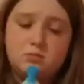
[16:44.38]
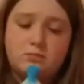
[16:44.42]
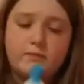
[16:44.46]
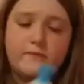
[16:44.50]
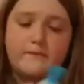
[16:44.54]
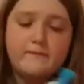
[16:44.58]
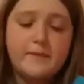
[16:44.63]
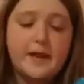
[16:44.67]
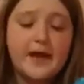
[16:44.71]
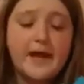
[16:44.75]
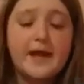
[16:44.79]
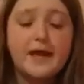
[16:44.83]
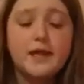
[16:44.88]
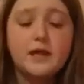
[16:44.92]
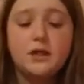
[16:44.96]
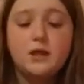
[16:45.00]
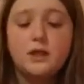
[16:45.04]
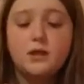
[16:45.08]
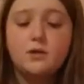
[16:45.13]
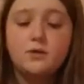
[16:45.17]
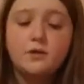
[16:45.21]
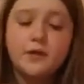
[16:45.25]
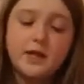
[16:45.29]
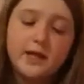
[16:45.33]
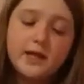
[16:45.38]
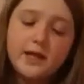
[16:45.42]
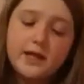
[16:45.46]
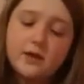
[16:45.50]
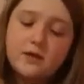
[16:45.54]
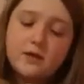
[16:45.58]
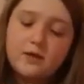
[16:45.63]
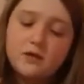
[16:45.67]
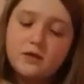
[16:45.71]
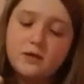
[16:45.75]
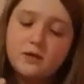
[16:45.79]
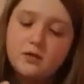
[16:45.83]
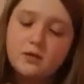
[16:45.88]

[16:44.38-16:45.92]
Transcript: Cream Candy Cow Candy.